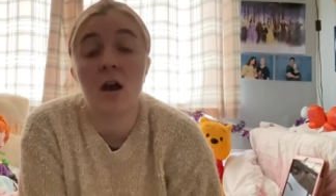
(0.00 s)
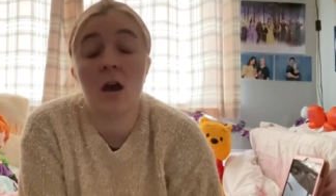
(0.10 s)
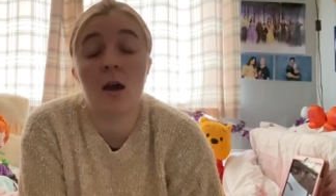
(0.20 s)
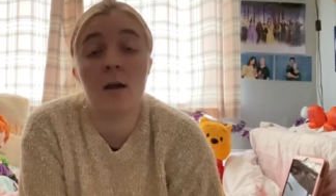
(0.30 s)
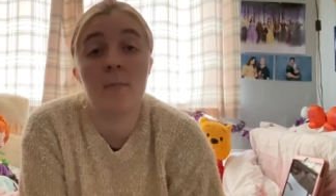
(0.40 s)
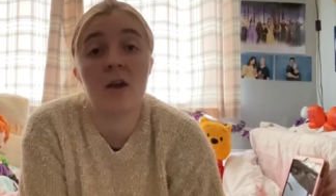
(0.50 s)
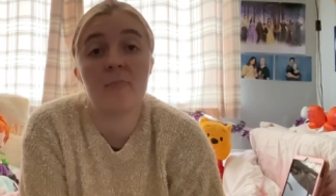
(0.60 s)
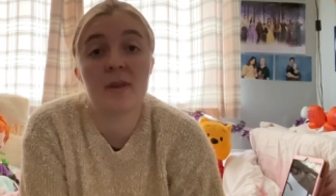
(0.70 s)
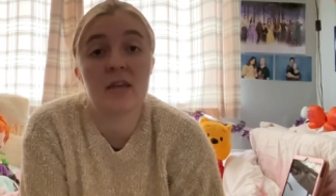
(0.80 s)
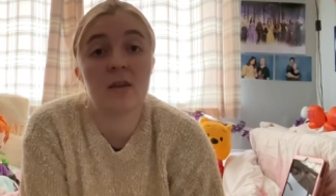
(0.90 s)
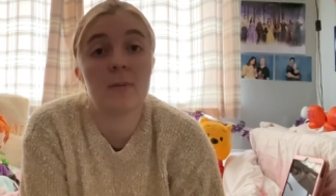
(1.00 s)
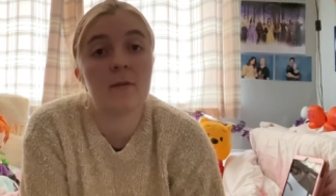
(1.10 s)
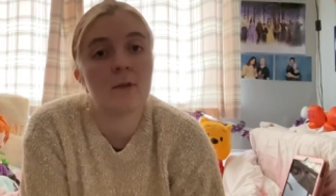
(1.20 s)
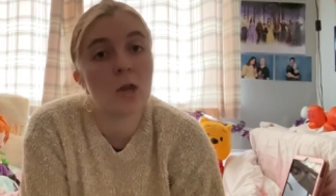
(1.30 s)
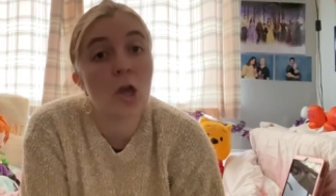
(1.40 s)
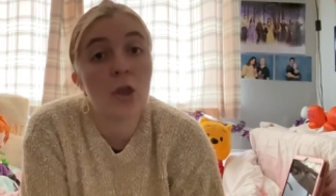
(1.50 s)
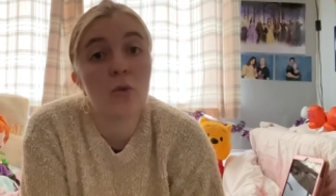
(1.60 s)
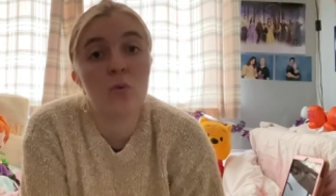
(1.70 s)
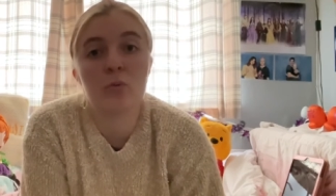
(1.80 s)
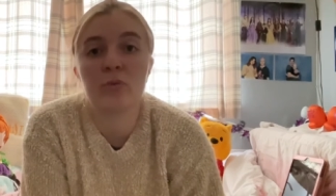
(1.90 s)
Um, I've been in a bit of a
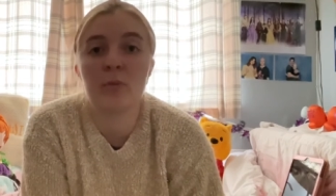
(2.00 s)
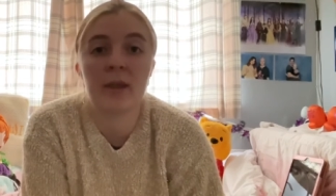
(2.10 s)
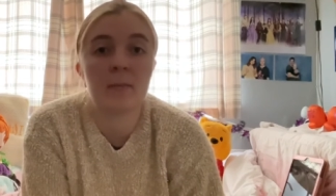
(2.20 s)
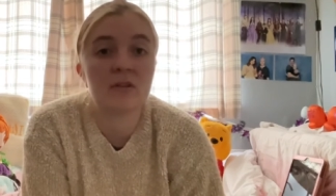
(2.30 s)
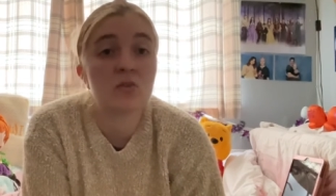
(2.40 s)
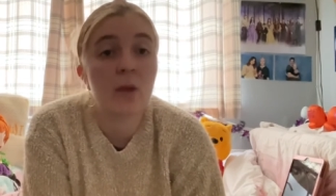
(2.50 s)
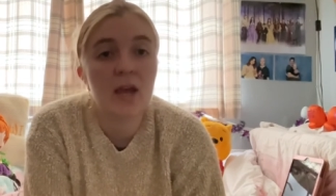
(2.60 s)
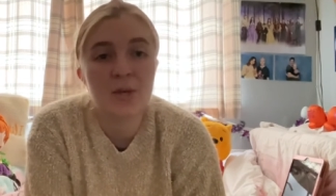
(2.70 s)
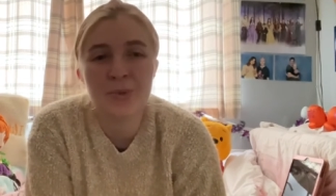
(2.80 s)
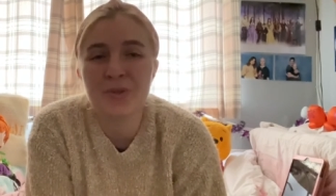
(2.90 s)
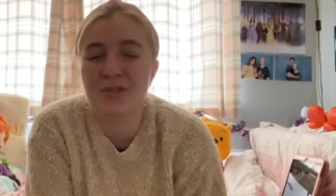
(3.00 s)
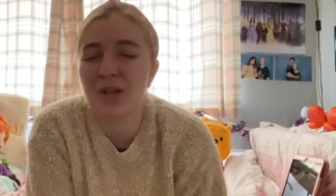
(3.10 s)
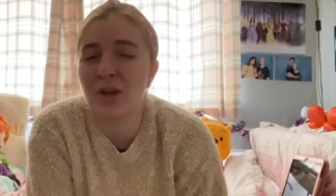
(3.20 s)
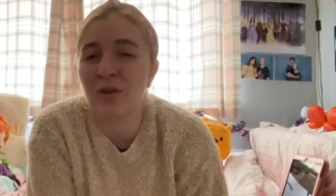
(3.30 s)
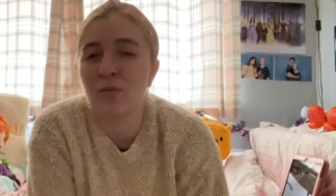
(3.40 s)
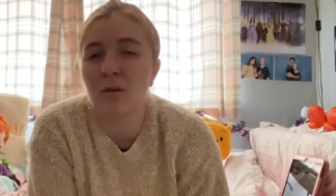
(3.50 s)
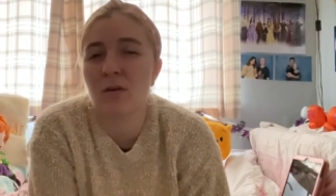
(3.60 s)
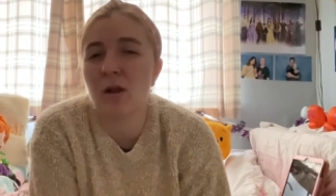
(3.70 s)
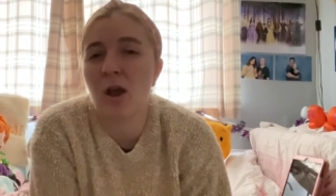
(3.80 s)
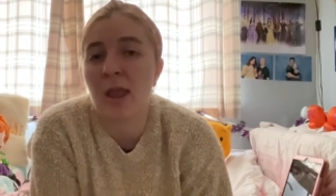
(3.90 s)
low with my mental health, so
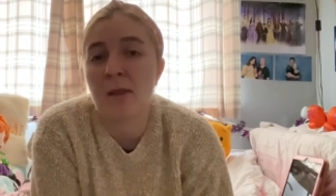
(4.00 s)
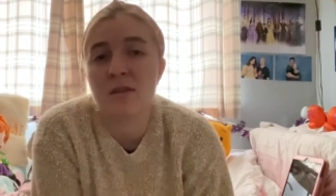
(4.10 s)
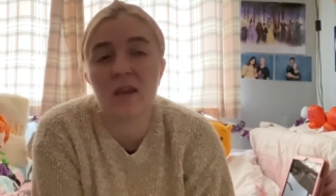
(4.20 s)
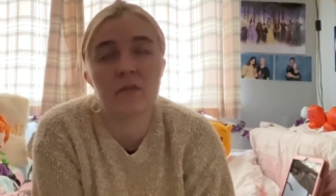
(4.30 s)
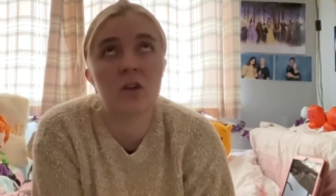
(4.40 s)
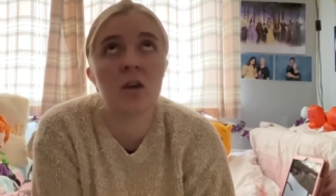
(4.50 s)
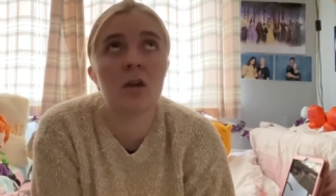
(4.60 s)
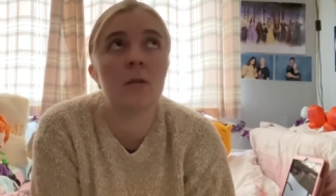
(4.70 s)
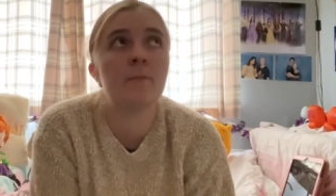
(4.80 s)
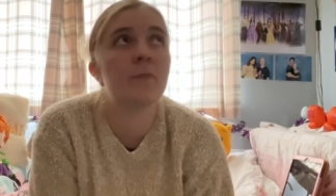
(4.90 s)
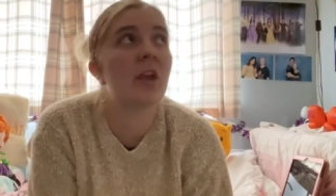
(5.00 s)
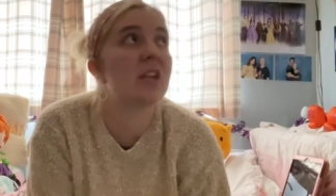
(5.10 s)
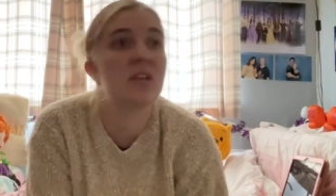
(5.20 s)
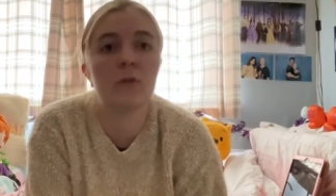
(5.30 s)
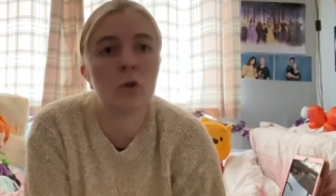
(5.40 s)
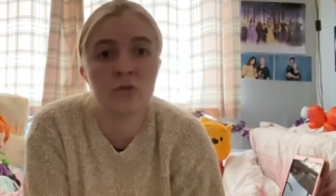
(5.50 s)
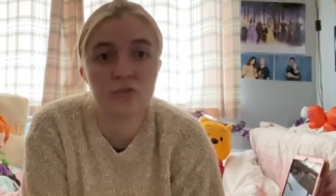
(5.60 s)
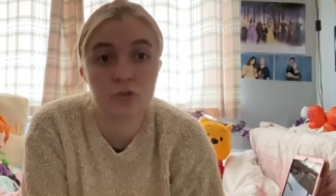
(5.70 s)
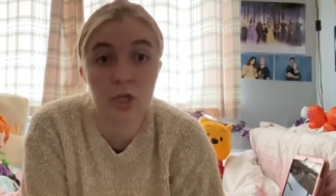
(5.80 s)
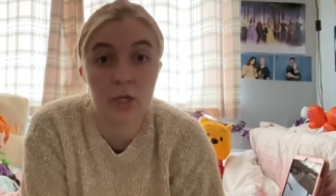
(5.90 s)
I never, I could never
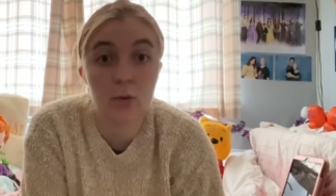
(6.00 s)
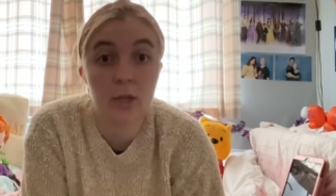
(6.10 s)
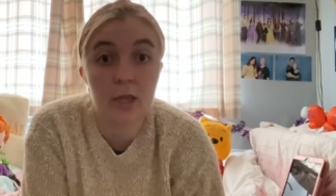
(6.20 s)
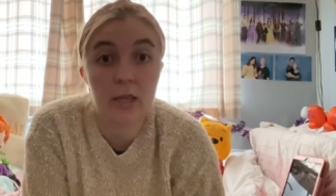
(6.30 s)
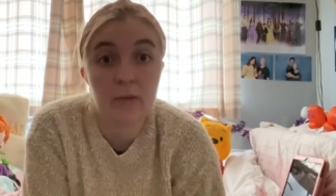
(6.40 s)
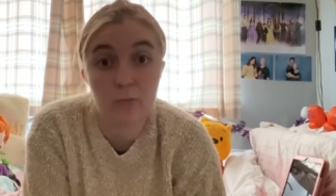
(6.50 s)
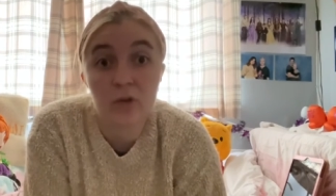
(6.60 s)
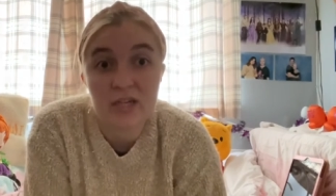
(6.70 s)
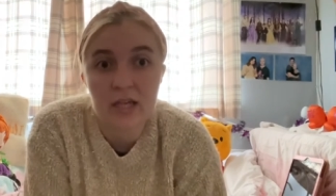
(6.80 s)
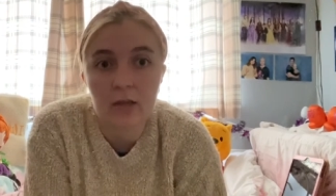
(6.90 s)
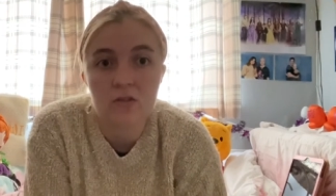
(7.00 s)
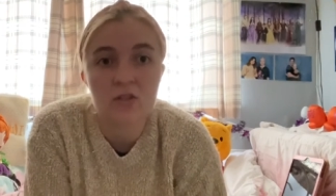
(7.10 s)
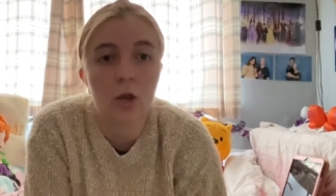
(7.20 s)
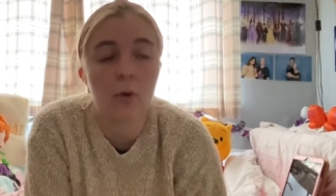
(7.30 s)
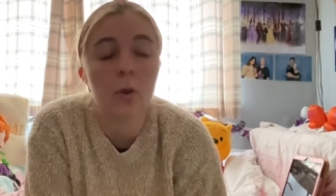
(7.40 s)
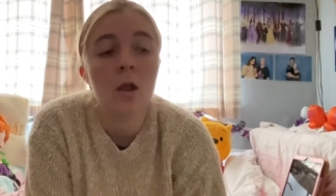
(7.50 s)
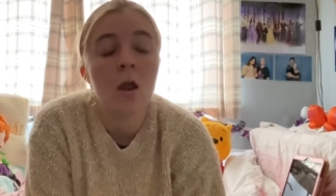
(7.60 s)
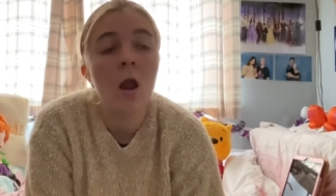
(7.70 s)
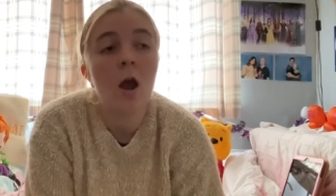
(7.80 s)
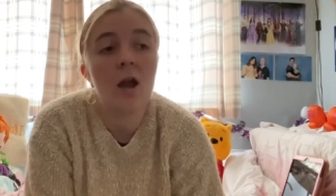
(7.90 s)
concentrate in reading. So
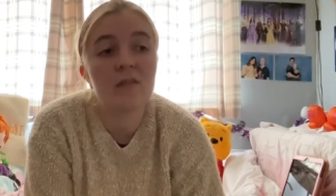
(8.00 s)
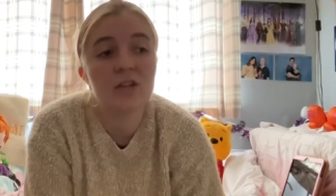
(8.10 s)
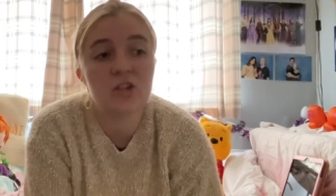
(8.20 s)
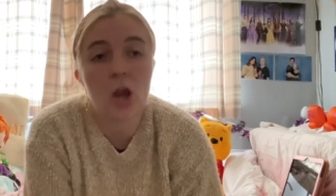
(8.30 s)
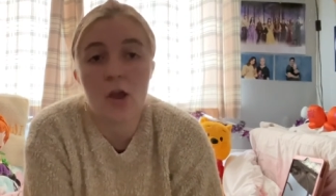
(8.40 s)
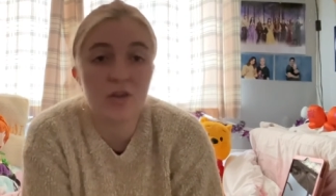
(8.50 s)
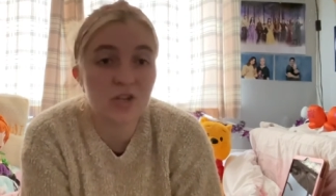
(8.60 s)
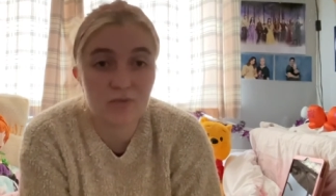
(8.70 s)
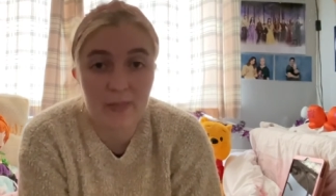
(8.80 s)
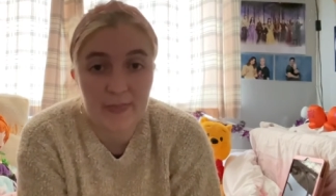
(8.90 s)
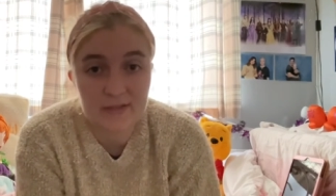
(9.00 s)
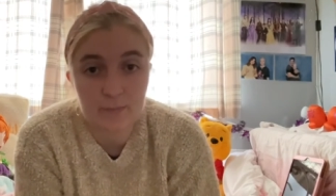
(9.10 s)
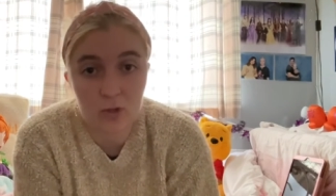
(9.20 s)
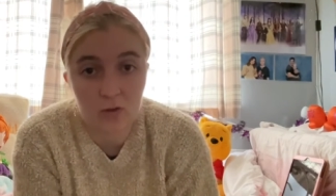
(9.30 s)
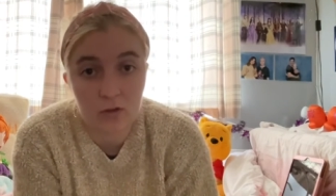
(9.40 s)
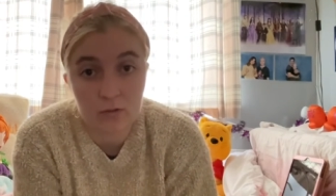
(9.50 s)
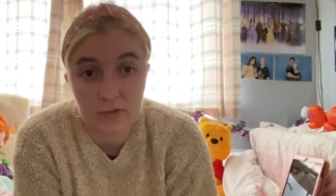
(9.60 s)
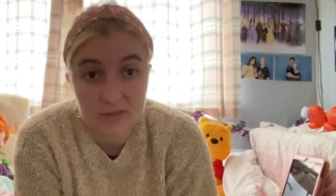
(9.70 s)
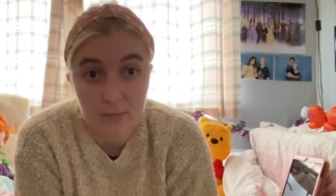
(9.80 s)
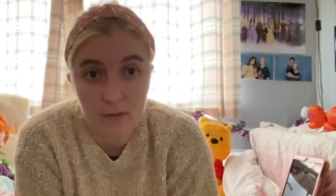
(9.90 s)
I've literally only just read this book
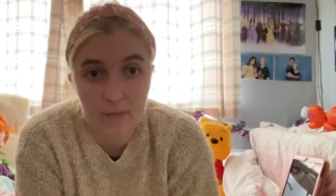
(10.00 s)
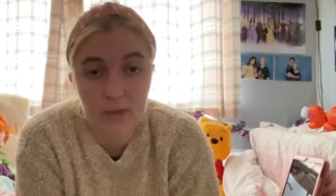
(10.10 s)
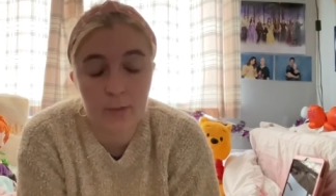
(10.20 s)
this month.